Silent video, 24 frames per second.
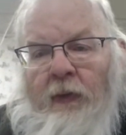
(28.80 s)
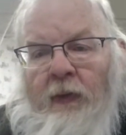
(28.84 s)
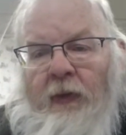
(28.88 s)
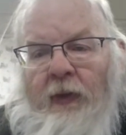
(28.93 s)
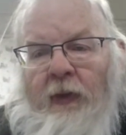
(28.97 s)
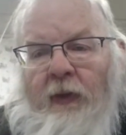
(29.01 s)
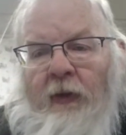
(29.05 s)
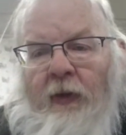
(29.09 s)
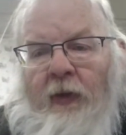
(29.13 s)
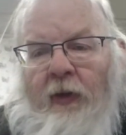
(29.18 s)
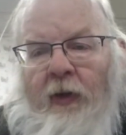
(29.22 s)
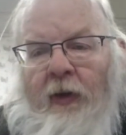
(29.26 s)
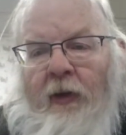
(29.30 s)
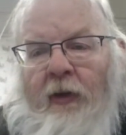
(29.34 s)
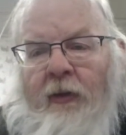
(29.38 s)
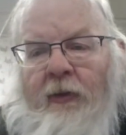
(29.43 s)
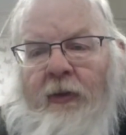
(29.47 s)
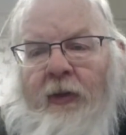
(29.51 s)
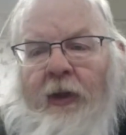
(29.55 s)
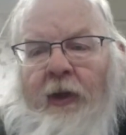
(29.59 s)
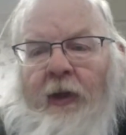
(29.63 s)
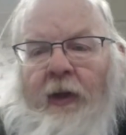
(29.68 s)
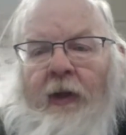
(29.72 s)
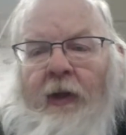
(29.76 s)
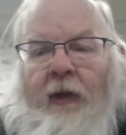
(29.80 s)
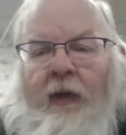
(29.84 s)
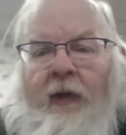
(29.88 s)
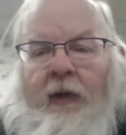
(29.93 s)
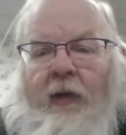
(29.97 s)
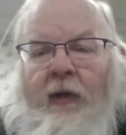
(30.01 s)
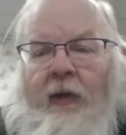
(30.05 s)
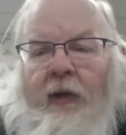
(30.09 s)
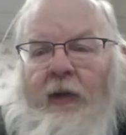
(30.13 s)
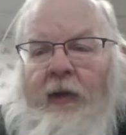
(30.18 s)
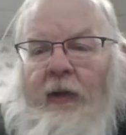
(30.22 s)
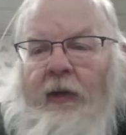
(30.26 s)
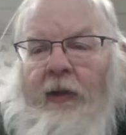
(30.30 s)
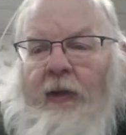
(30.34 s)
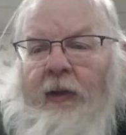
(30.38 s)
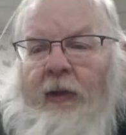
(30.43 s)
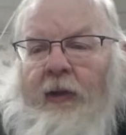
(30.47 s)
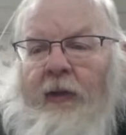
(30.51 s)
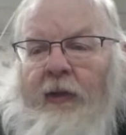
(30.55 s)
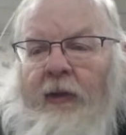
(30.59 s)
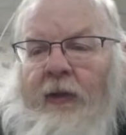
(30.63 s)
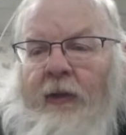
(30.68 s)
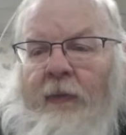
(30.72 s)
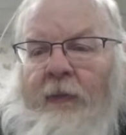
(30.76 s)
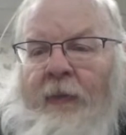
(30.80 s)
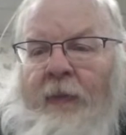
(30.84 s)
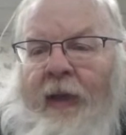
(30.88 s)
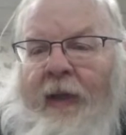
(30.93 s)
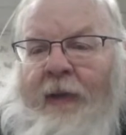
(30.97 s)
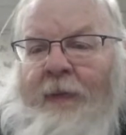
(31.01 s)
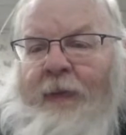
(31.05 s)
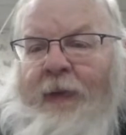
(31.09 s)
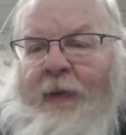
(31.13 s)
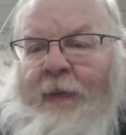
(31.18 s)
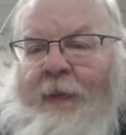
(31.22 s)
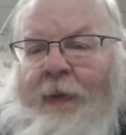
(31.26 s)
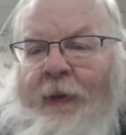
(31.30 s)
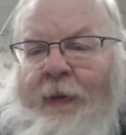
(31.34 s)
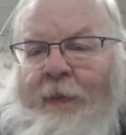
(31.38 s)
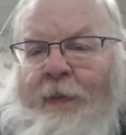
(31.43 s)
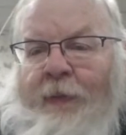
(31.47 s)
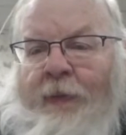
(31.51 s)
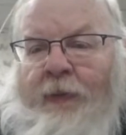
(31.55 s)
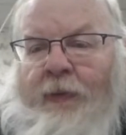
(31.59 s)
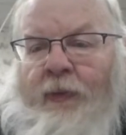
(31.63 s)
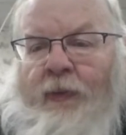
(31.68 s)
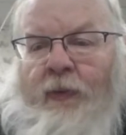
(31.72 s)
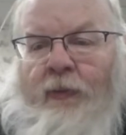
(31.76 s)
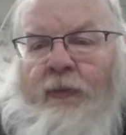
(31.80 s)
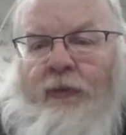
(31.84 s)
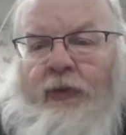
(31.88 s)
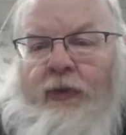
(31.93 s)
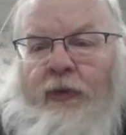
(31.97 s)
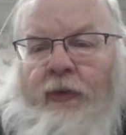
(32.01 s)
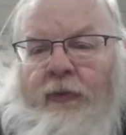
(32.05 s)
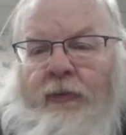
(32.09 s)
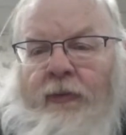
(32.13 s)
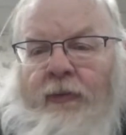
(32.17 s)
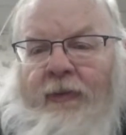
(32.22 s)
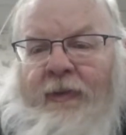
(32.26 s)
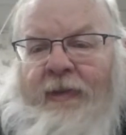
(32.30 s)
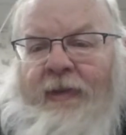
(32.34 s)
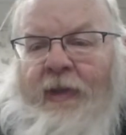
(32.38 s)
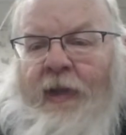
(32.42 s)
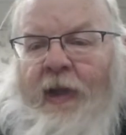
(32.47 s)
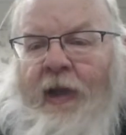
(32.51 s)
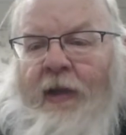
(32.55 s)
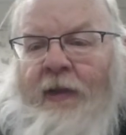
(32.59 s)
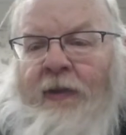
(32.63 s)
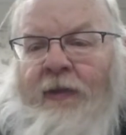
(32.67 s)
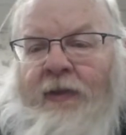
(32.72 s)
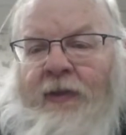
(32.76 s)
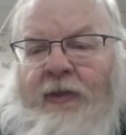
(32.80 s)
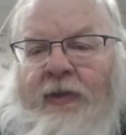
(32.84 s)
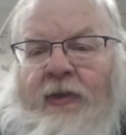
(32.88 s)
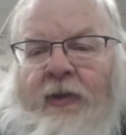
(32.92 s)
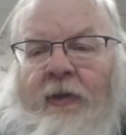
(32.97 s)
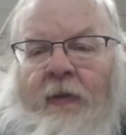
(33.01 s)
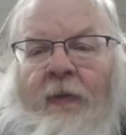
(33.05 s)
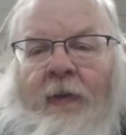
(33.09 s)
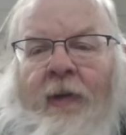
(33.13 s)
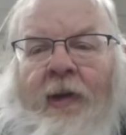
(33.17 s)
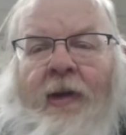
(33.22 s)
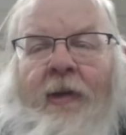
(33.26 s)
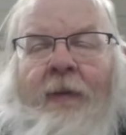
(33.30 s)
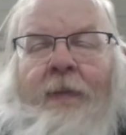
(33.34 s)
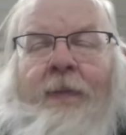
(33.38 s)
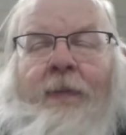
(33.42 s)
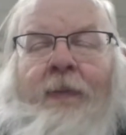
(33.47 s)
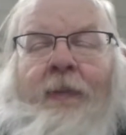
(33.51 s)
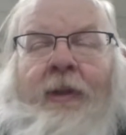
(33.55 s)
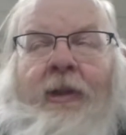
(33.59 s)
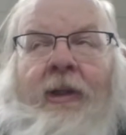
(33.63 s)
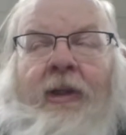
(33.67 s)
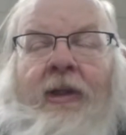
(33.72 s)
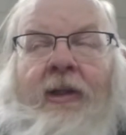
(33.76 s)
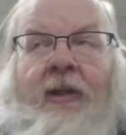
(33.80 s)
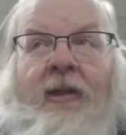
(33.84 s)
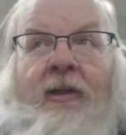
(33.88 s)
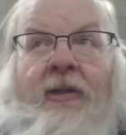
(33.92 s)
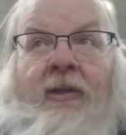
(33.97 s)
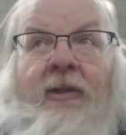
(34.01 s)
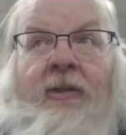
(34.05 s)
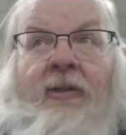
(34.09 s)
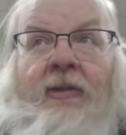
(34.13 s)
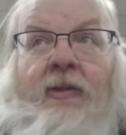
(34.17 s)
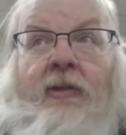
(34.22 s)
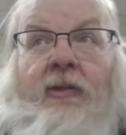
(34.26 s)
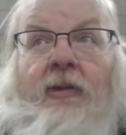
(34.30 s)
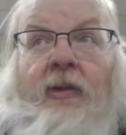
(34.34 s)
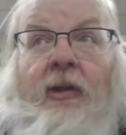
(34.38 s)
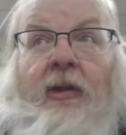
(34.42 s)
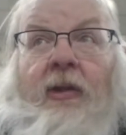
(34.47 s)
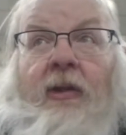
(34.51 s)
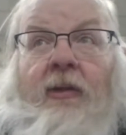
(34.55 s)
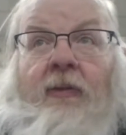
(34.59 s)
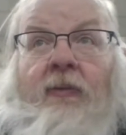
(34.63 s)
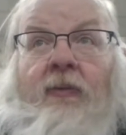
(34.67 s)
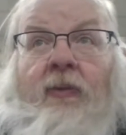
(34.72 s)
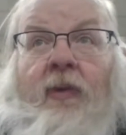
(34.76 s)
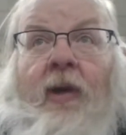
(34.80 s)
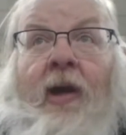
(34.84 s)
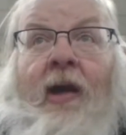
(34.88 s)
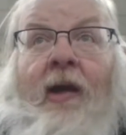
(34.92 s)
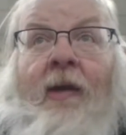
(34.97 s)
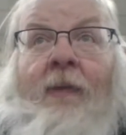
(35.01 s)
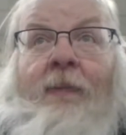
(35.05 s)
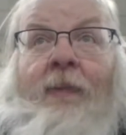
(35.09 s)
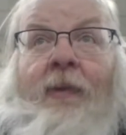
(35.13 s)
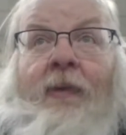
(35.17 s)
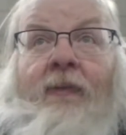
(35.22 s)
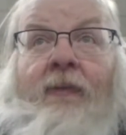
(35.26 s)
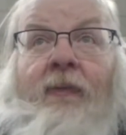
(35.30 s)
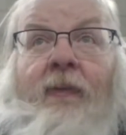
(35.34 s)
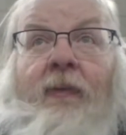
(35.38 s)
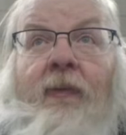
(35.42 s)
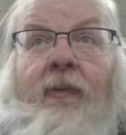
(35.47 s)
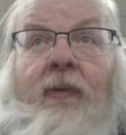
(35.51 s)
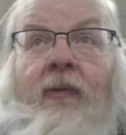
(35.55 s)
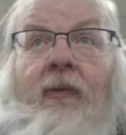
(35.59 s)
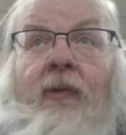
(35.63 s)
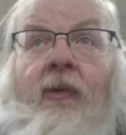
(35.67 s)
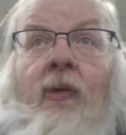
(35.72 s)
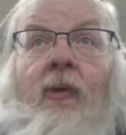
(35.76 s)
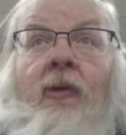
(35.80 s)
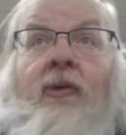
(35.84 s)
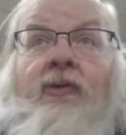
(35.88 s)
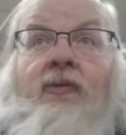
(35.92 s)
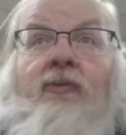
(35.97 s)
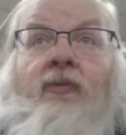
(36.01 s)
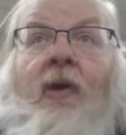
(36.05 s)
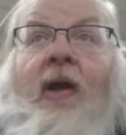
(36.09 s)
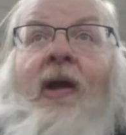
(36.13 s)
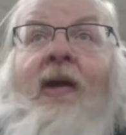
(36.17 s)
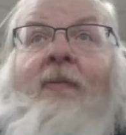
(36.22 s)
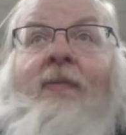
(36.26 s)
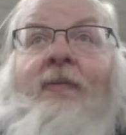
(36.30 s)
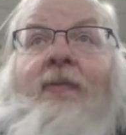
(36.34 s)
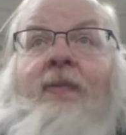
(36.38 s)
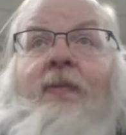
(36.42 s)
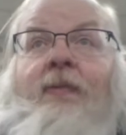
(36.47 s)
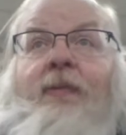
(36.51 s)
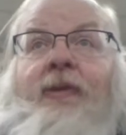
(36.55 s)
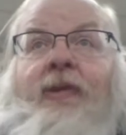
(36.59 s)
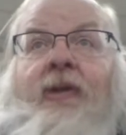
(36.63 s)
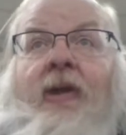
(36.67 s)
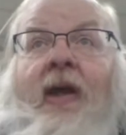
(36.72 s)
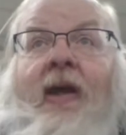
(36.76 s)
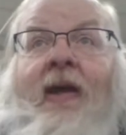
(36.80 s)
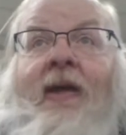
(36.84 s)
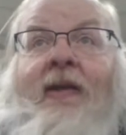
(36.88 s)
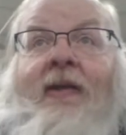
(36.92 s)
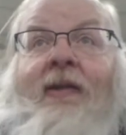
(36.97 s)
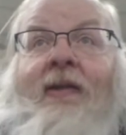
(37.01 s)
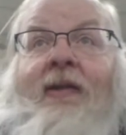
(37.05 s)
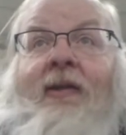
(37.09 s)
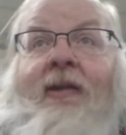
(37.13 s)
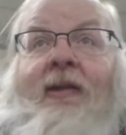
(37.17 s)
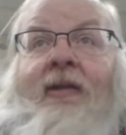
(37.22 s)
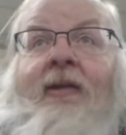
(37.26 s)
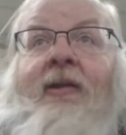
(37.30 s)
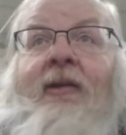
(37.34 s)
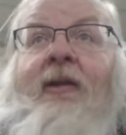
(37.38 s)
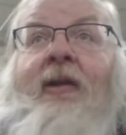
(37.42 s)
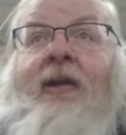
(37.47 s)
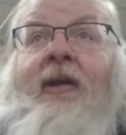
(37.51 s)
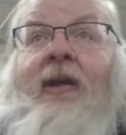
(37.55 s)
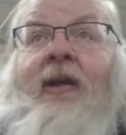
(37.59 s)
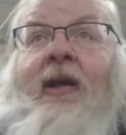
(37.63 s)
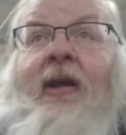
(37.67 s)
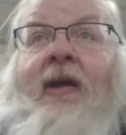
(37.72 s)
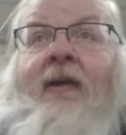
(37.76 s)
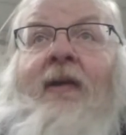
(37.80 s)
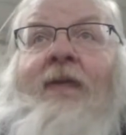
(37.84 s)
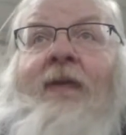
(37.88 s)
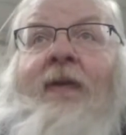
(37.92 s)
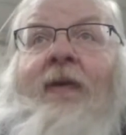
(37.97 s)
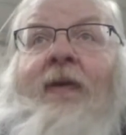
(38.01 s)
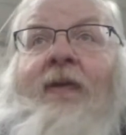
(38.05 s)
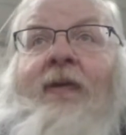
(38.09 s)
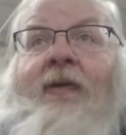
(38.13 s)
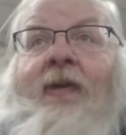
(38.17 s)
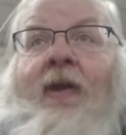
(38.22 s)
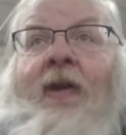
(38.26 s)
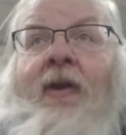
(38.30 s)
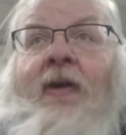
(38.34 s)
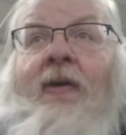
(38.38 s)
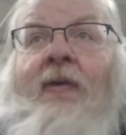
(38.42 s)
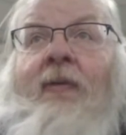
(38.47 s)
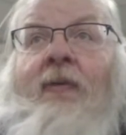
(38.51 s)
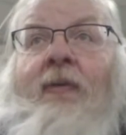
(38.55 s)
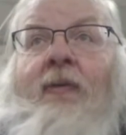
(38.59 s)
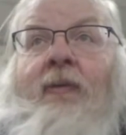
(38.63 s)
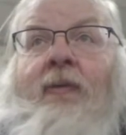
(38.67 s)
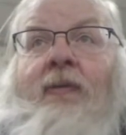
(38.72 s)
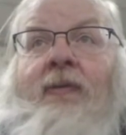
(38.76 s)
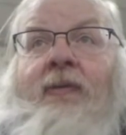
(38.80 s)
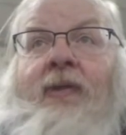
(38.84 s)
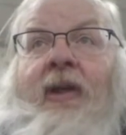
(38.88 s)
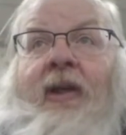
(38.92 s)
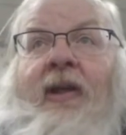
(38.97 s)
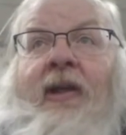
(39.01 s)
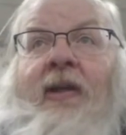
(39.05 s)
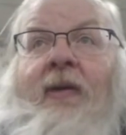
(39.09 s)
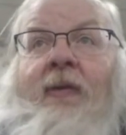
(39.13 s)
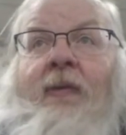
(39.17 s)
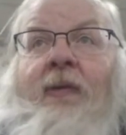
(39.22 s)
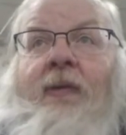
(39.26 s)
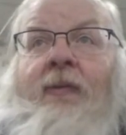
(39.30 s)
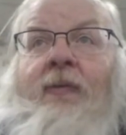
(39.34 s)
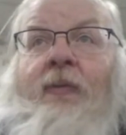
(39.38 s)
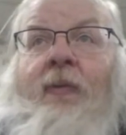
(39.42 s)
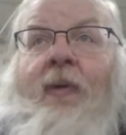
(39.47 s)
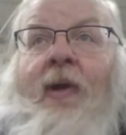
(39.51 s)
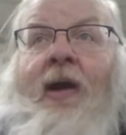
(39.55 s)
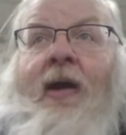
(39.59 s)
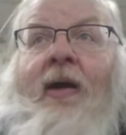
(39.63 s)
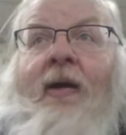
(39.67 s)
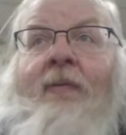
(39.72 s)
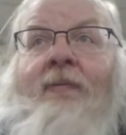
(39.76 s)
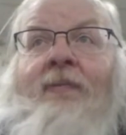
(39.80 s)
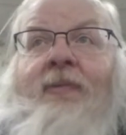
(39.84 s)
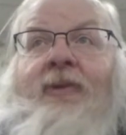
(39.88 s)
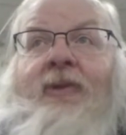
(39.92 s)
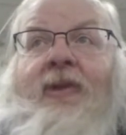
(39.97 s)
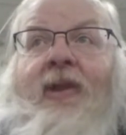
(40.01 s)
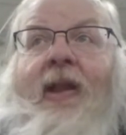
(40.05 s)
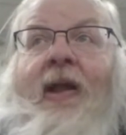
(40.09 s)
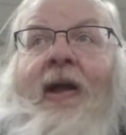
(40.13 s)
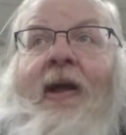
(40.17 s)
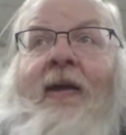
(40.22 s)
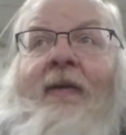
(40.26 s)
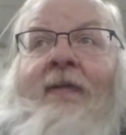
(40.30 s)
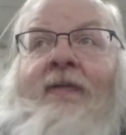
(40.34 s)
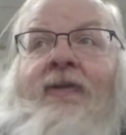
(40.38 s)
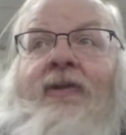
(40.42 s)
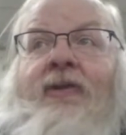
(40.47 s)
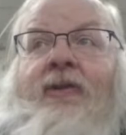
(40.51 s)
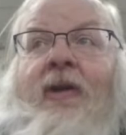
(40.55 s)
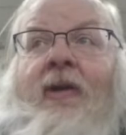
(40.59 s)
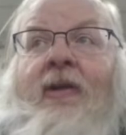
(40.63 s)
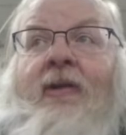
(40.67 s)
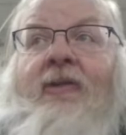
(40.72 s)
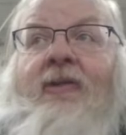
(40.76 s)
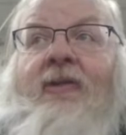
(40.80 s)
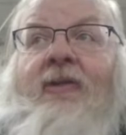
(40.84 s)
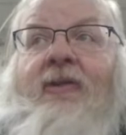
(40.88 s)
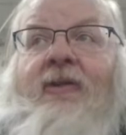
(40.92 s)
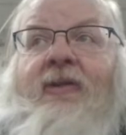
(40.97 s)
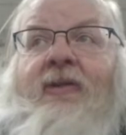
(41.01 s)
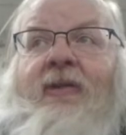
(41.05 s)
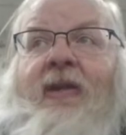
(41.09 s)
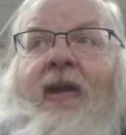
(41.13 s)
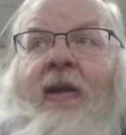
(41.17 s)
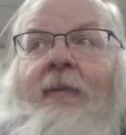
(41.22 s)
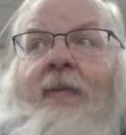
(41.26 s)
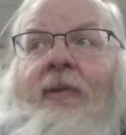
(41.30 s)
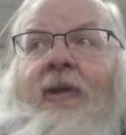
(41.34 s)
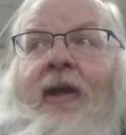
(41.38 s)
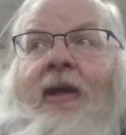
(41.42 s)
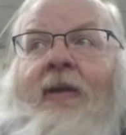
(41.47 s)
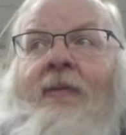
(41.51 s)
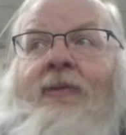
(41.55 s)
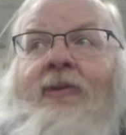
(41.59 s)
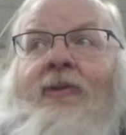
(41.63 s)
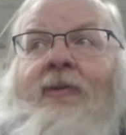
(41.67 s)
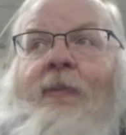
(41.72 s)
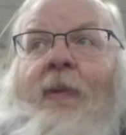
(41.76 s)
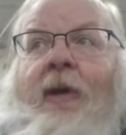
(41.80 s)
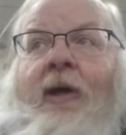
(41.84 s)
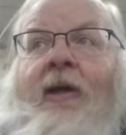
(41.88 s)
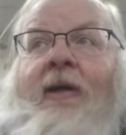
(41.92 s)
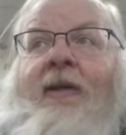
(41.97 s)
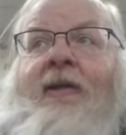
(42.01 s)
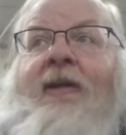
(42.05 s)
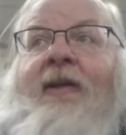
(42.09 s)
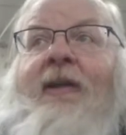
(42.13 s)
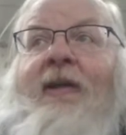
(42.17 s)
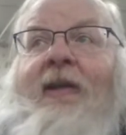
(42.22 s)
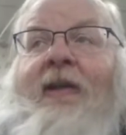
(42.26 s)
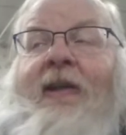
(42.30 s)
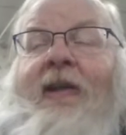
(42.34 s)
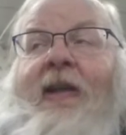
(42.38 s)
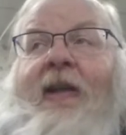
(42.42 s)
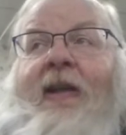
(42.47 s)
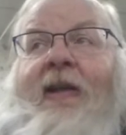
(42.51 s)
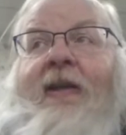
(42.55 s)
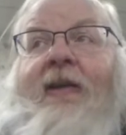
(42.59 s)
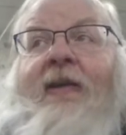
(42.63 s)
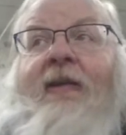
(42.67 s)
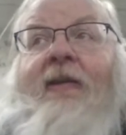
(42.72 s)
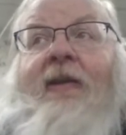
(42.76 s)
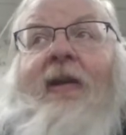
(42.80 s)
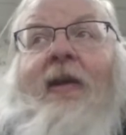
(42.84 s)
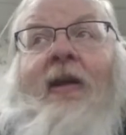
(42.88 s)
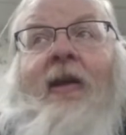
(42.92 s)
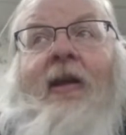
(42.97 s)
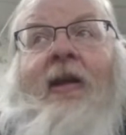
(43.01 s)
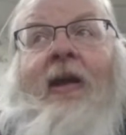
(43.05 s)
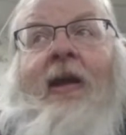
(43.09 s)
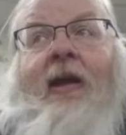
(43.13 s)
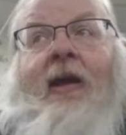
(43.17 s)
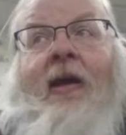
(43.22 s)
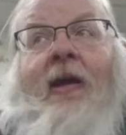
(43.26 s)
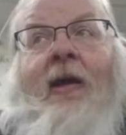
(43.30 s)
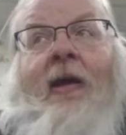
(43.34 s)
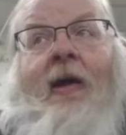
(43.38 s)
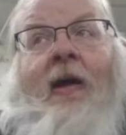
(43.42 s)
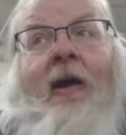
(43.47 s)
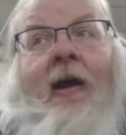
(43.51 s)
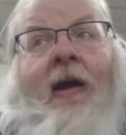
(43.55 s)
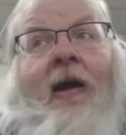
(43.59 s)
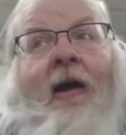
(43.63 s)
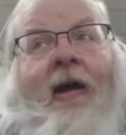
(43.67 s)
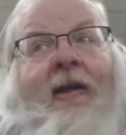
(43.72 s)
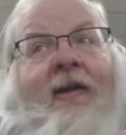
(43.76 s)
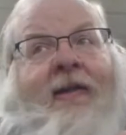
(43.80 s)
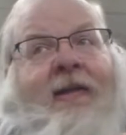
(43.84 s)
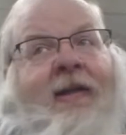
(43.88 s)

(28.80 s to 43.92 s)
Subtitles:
There may be people who choose not to show up because Rob, of course, Rob's at FL Thunder Digging with Rob's live starts at the same time as mine, and then I